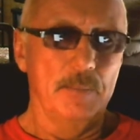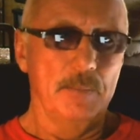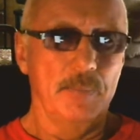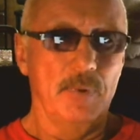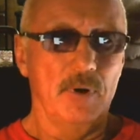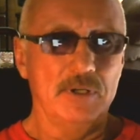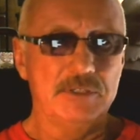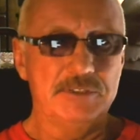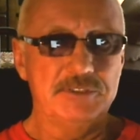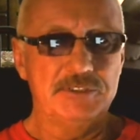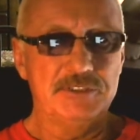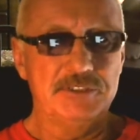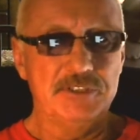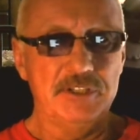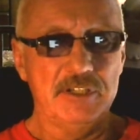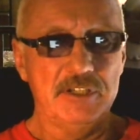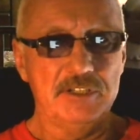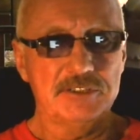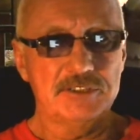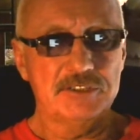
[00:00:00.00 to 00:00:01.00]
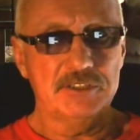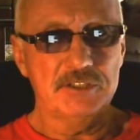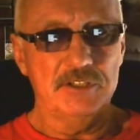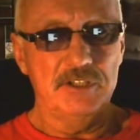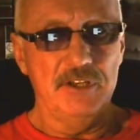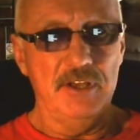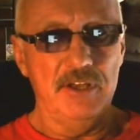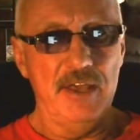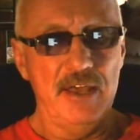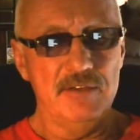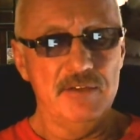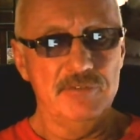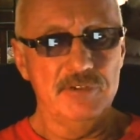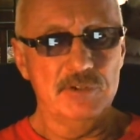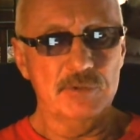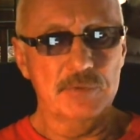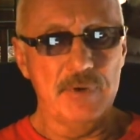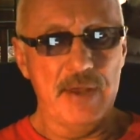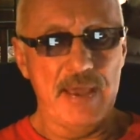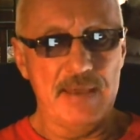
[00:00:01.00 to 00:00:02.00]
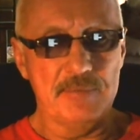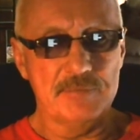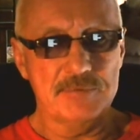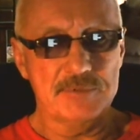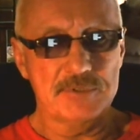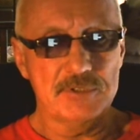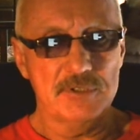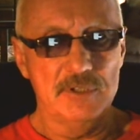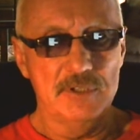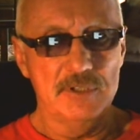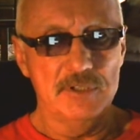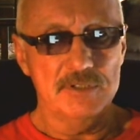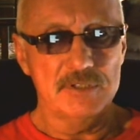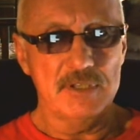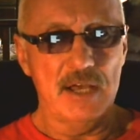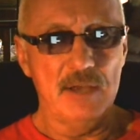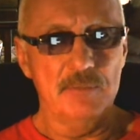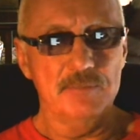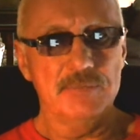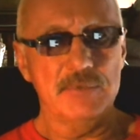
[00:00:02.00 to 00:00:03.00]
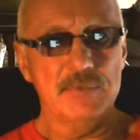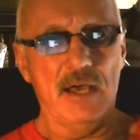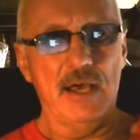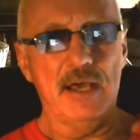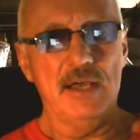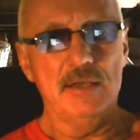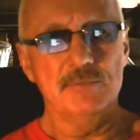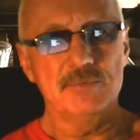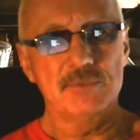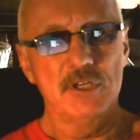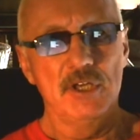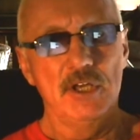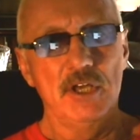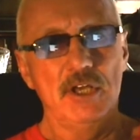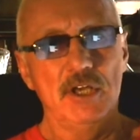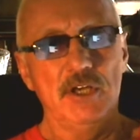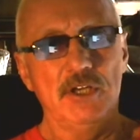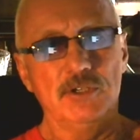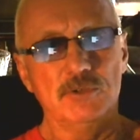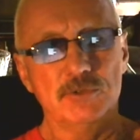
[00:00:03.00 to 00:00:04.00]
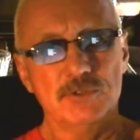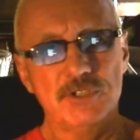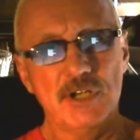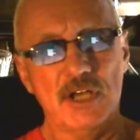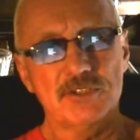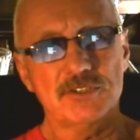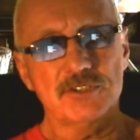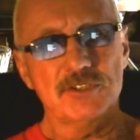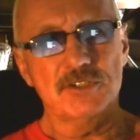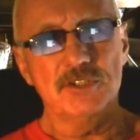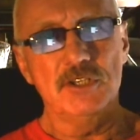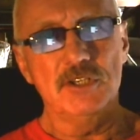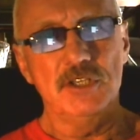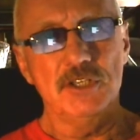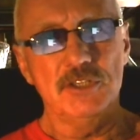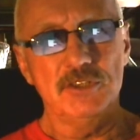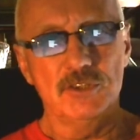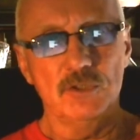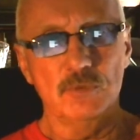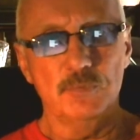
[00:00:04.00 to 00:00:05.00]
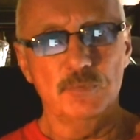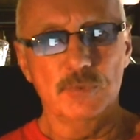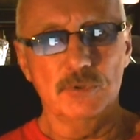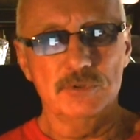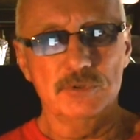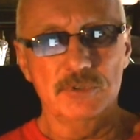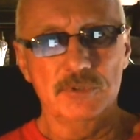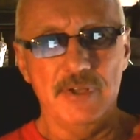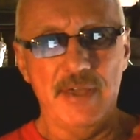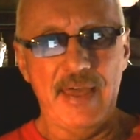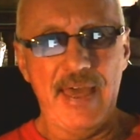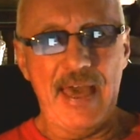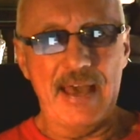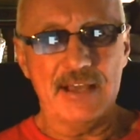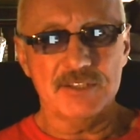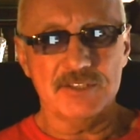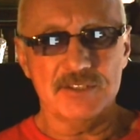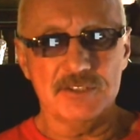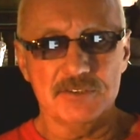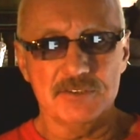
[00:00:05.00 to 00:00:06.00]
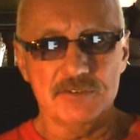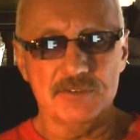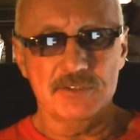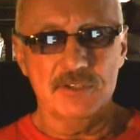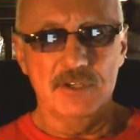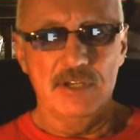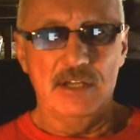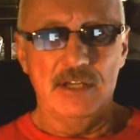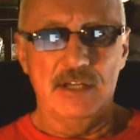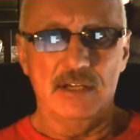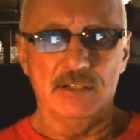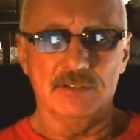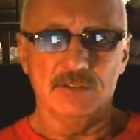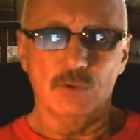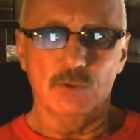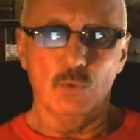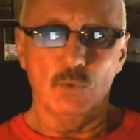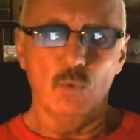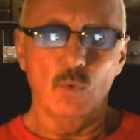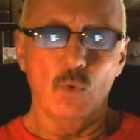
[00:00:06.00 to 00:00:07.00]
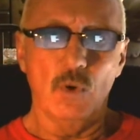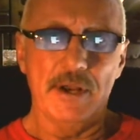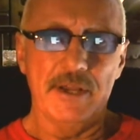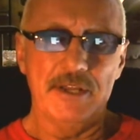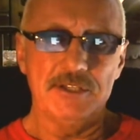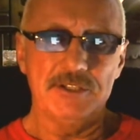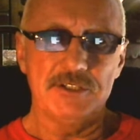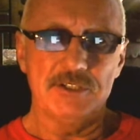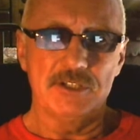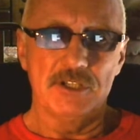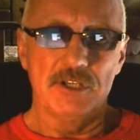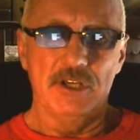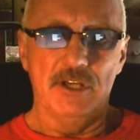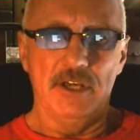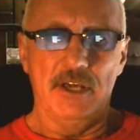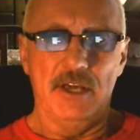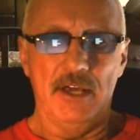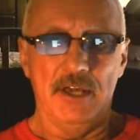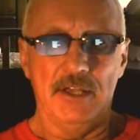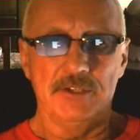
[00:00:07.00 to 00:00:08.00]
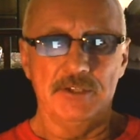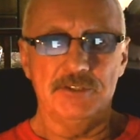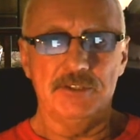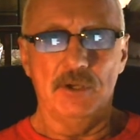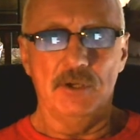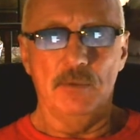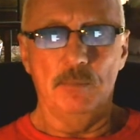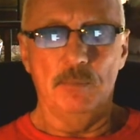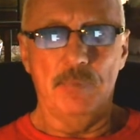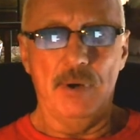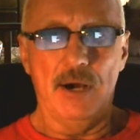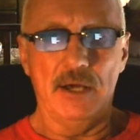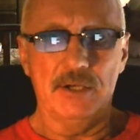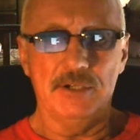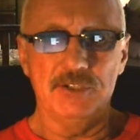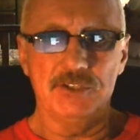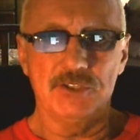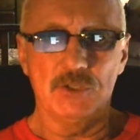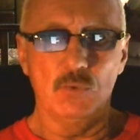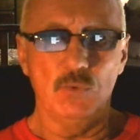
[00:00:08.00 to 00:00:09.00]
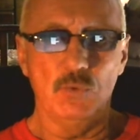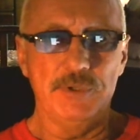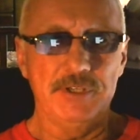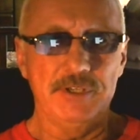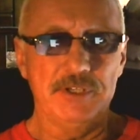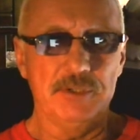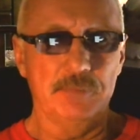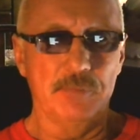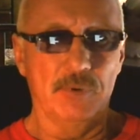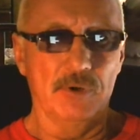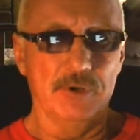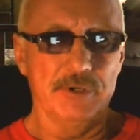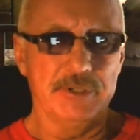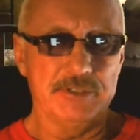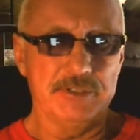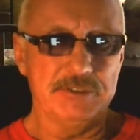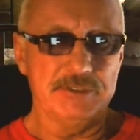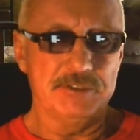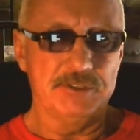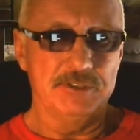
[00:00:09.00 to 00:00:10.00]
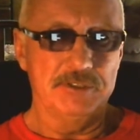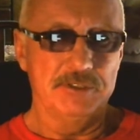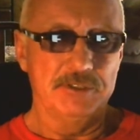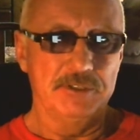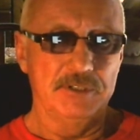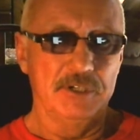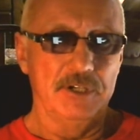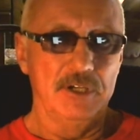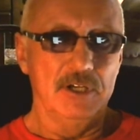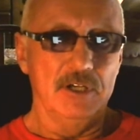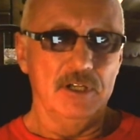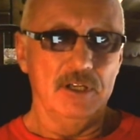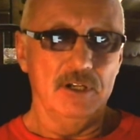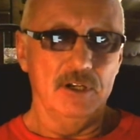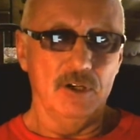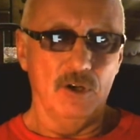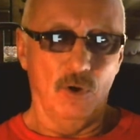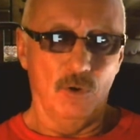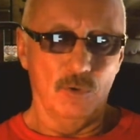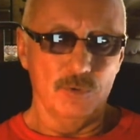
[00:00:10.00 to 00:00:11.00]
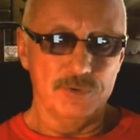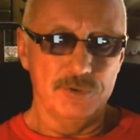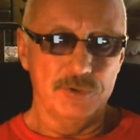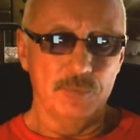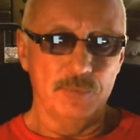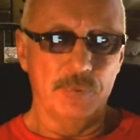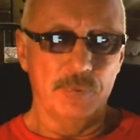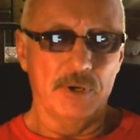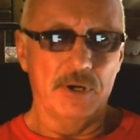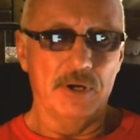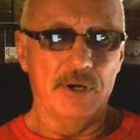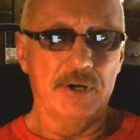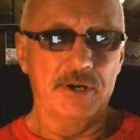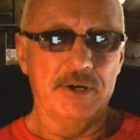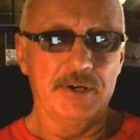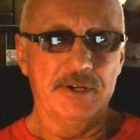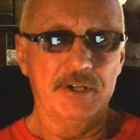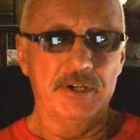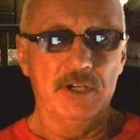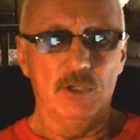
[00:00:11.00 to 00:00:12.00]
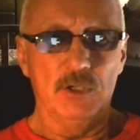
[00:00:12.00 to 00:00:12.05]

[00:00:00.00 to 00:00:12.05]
Point 6 Heavy reps. Sometimes you just need to put the accent Underweight the weight and punish a weak point. Load the bar